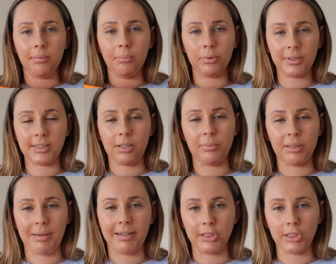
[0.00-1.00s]
Put this on with
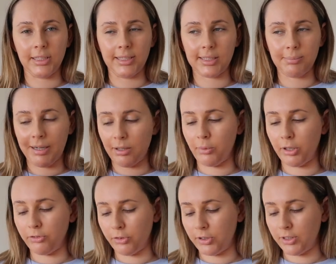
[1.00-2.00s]
a pair of jeans, a pair of
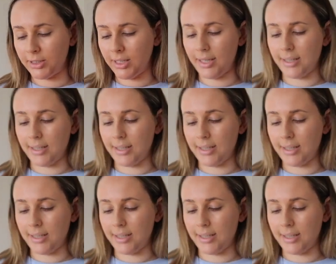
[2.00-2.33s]
white runners,